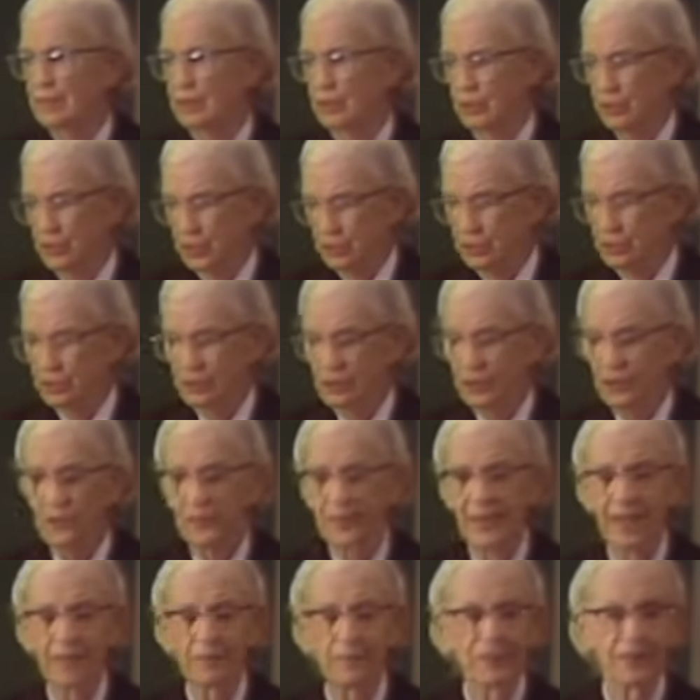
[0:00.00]
knew you couldn't do
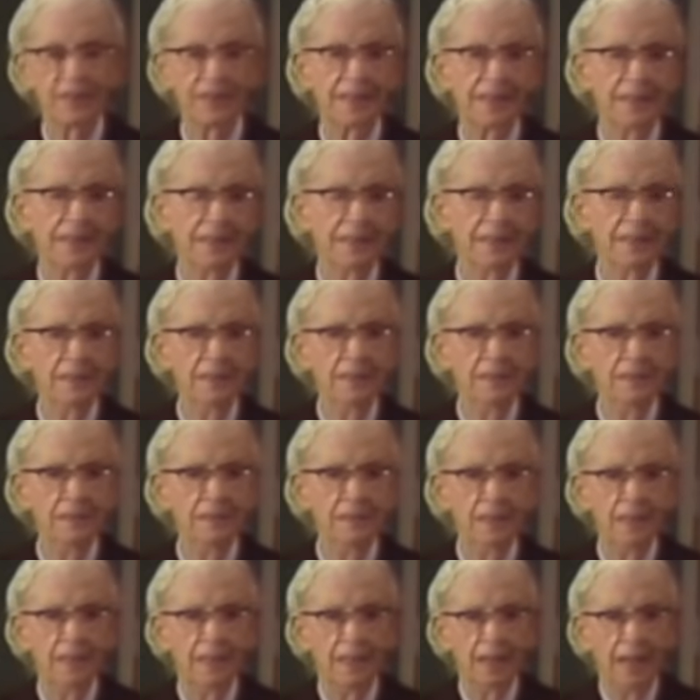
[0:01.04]
that, but they did.
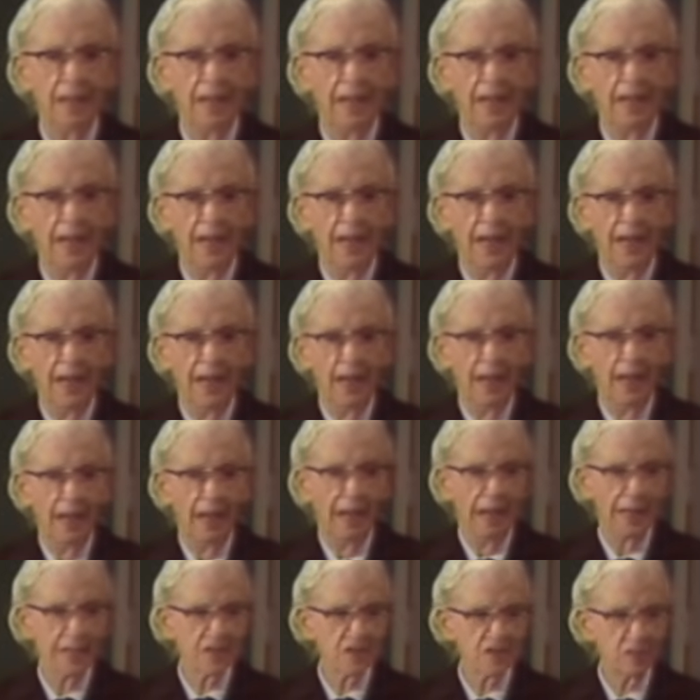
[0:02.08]

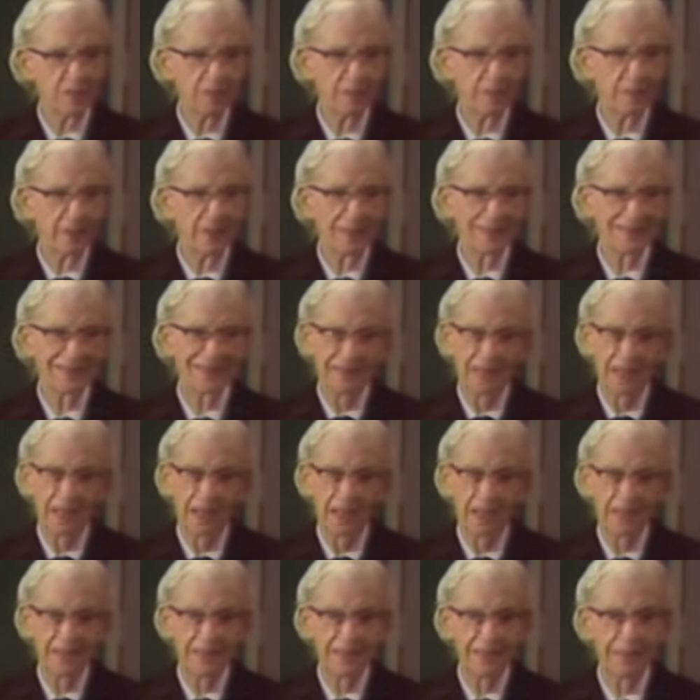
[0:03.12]
I asked them to build it
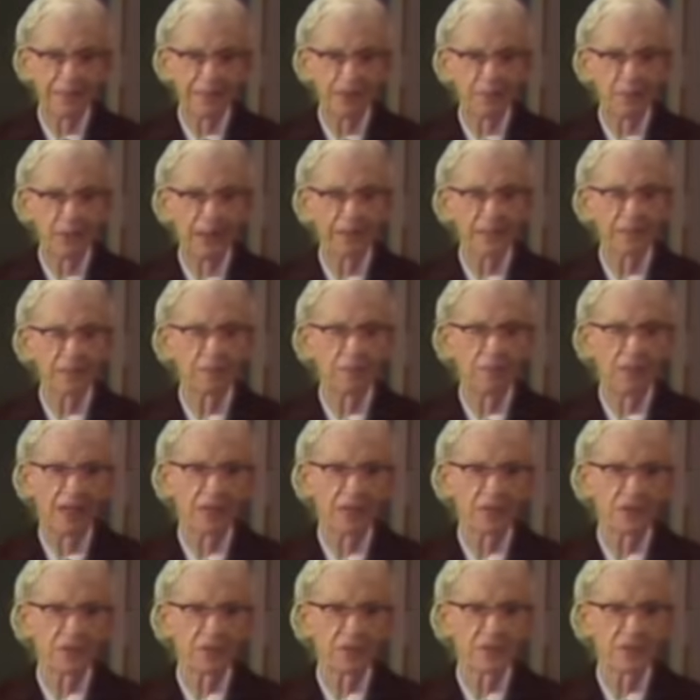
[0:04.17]
entirely in independent
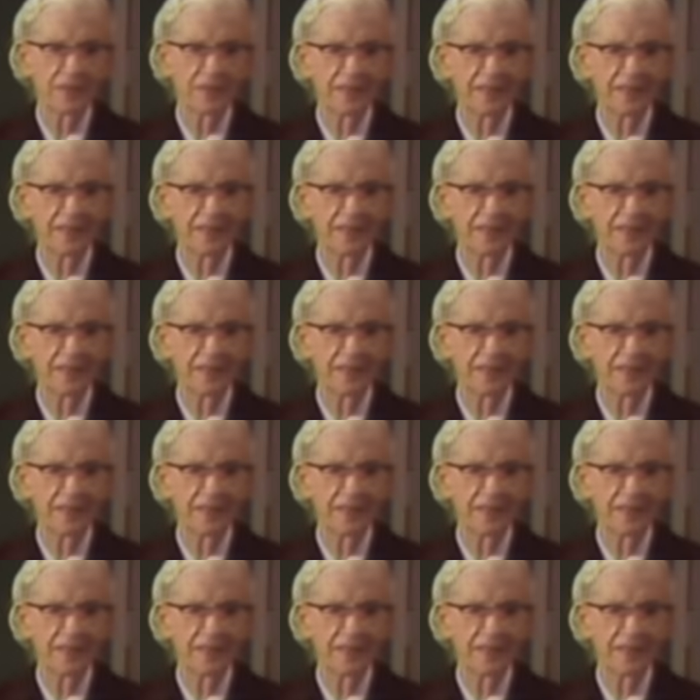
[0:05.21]
modules,